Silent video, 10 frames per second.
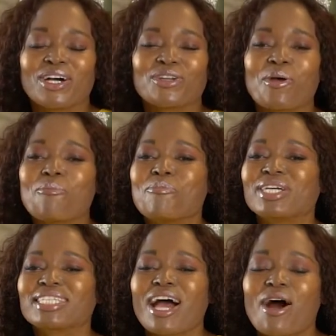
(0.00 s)
no
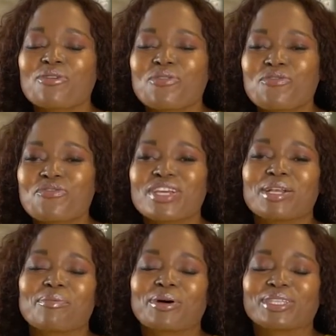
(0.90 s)
matter how you feel
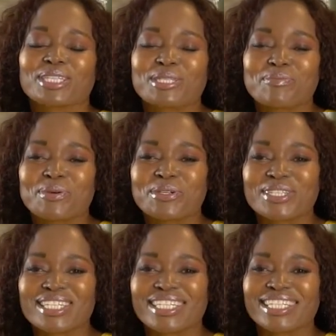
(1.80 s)
about this
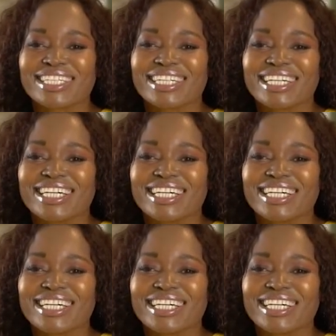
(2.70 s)
person.